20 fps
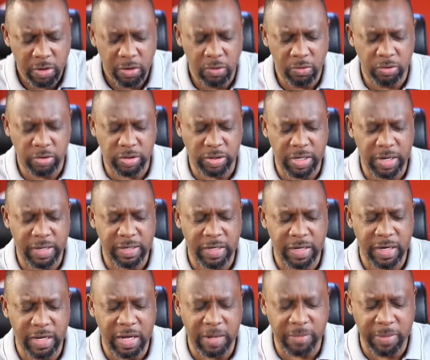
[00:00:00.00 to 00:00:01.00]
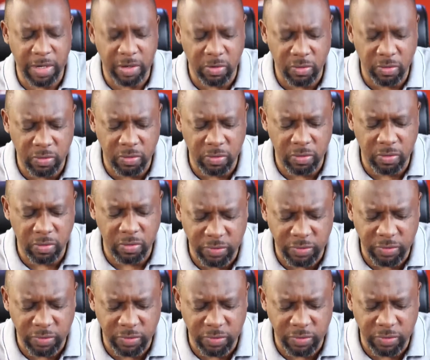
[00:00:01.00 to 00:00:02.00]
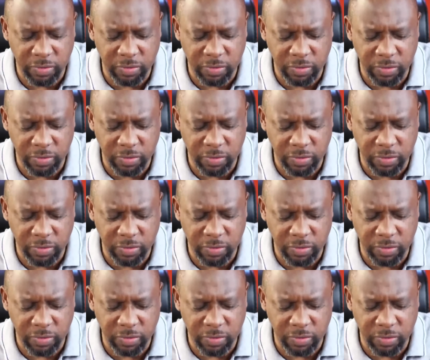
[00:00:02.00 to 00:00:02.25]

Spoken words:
O shanda lamba kuva zegedeba